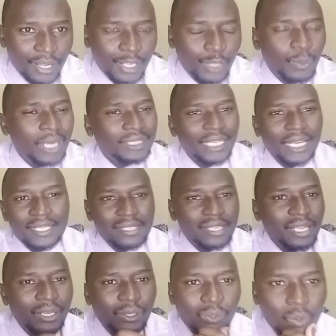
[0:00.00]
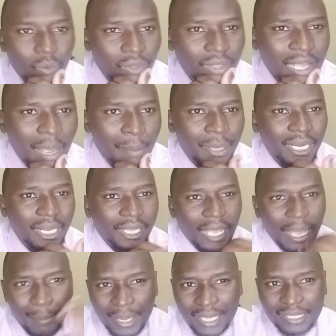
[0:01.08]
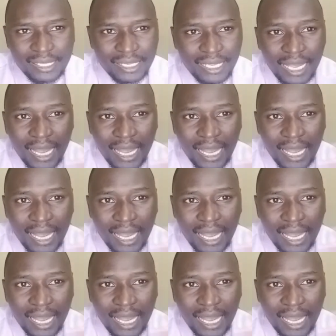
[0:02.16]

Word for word: you are just saying, you know, there are many chemists here.